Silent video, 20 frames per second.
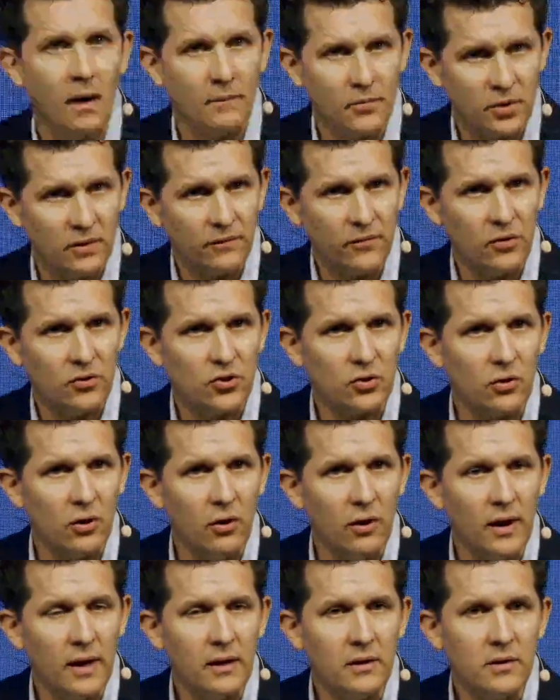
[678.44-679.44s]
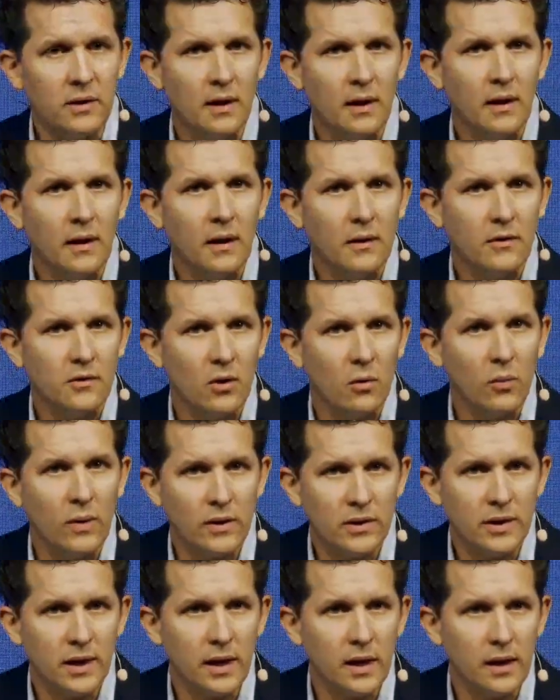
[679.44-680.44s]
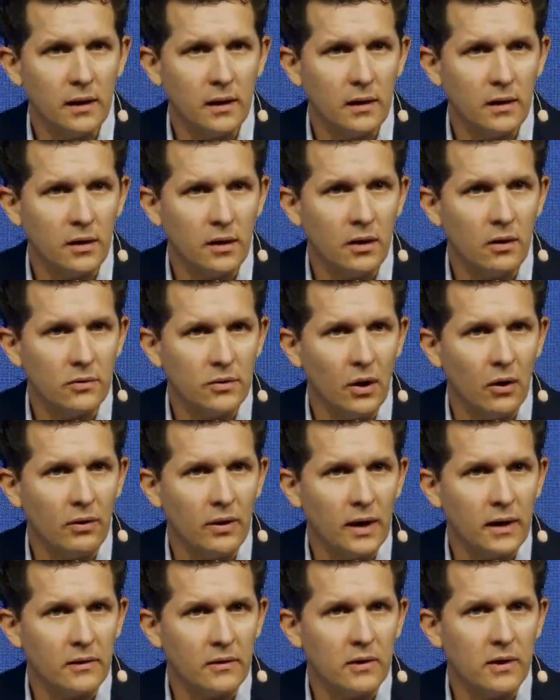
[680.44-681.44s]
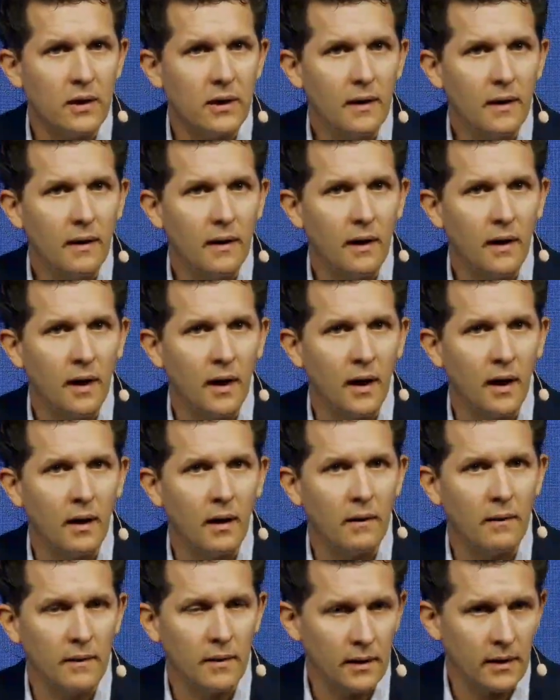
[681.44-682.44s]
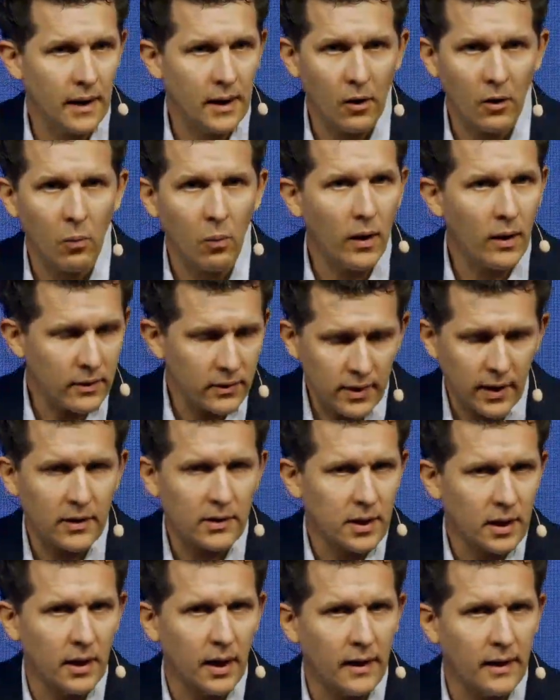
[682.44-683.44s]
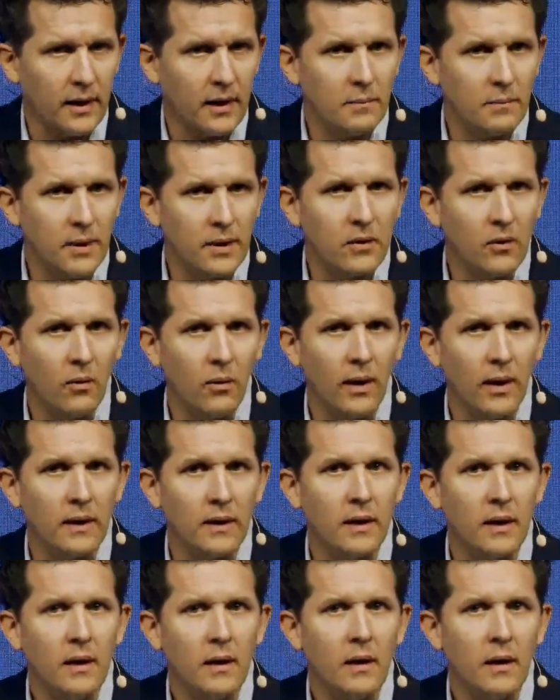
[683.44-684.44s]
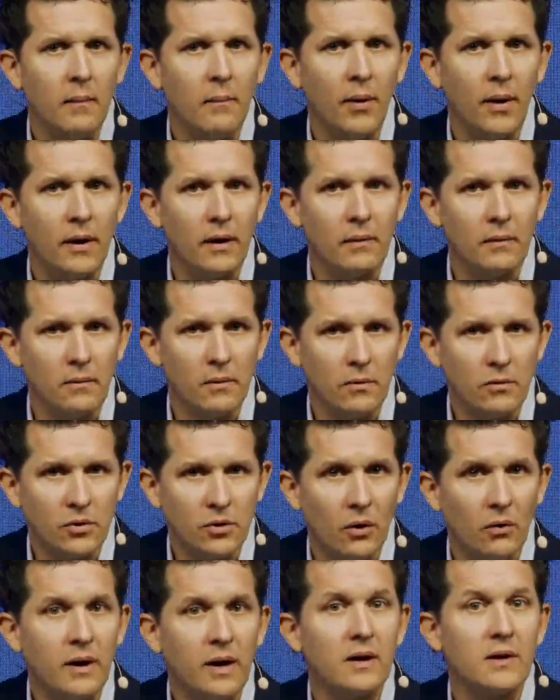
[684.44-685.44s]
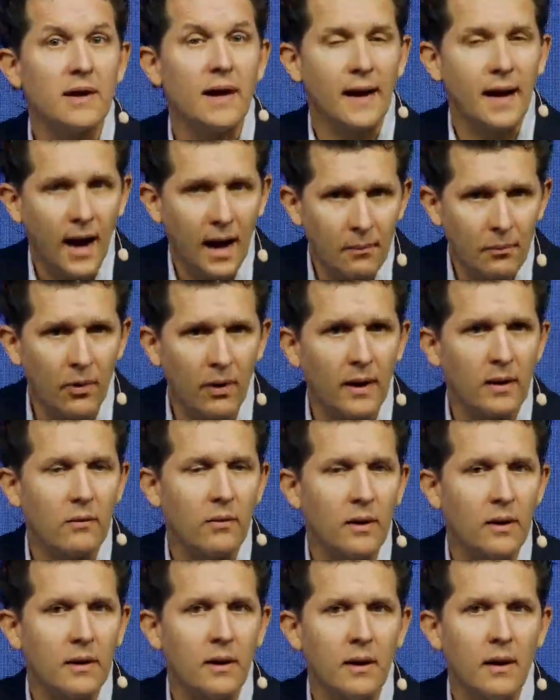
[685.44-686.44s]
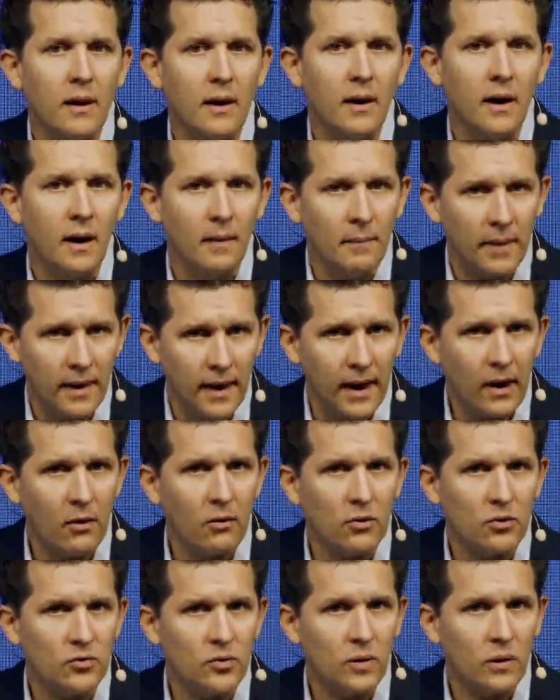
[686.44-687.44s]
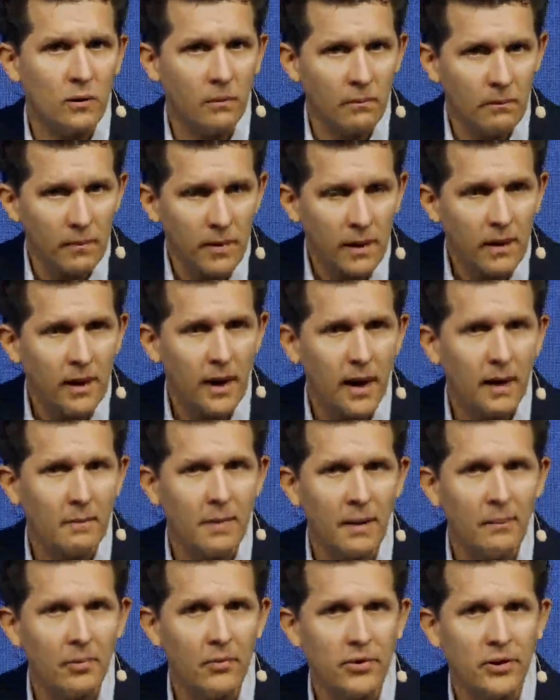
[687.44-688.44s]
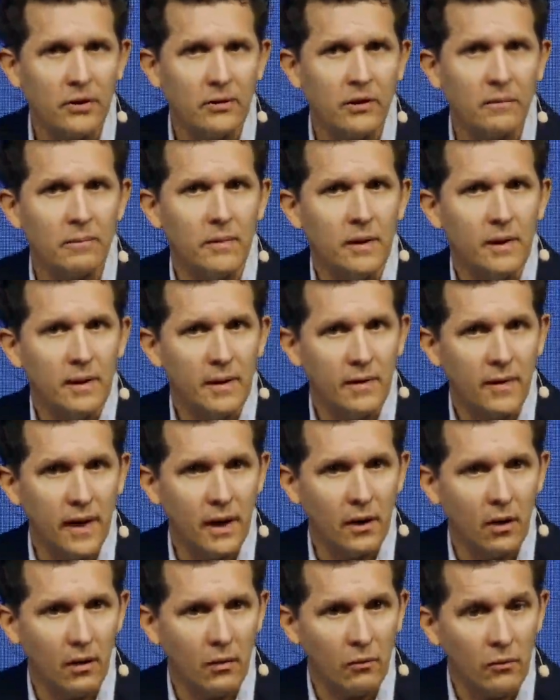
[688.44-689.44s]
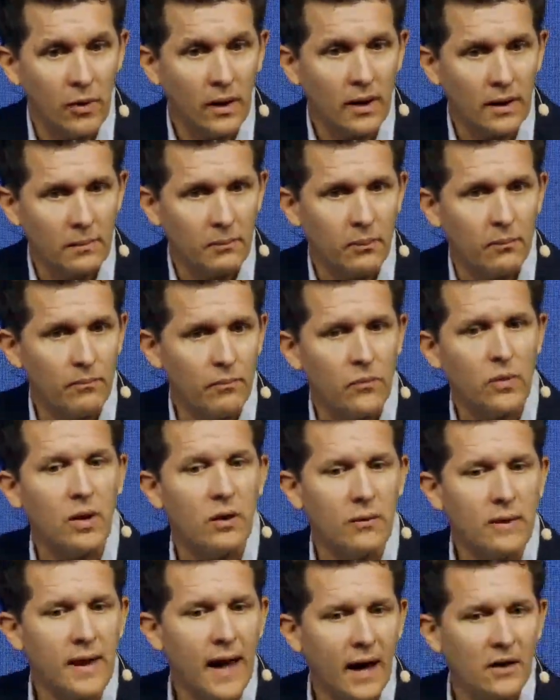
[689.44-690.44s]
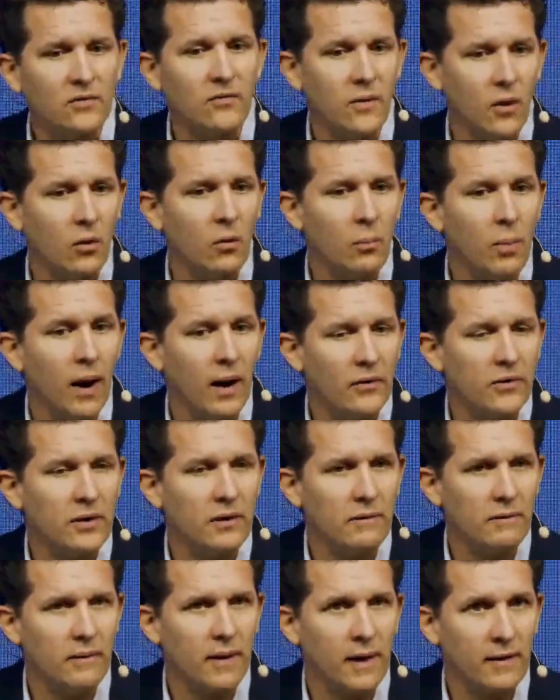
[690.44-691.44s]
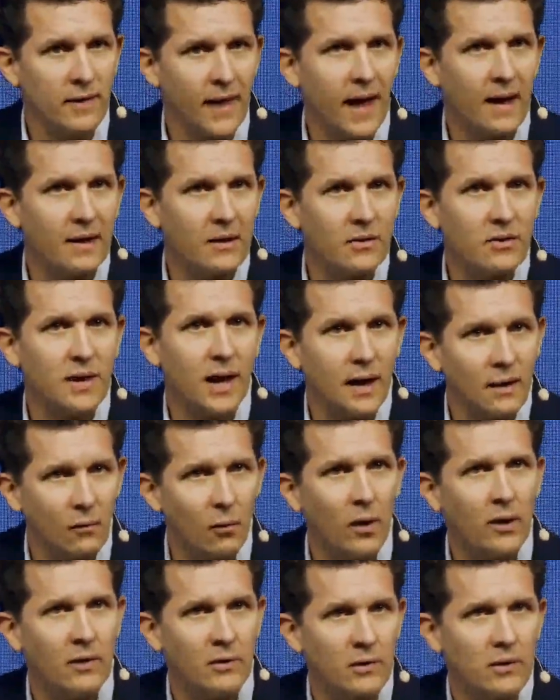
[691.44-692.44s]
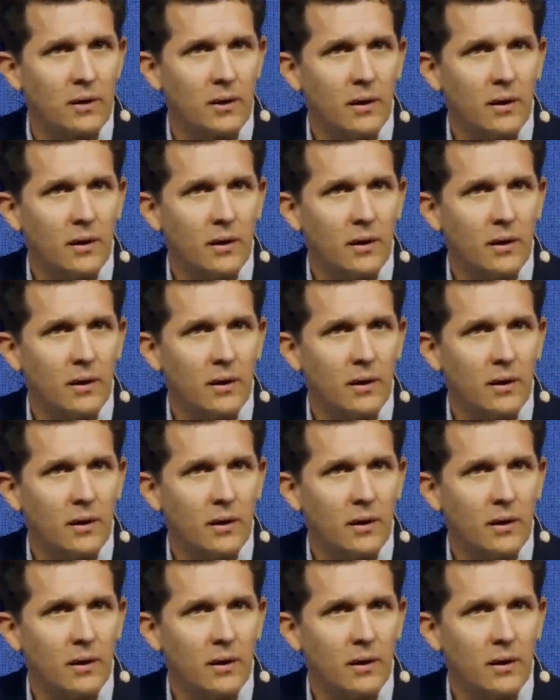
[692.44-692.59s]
to future earnings. So we see, tokens, layer ones like Solana and Bitcoin, but tokens like Hyperliquid and Aerodrome and Maple Syrup that are really, cash flow positive. Like that is kind of what is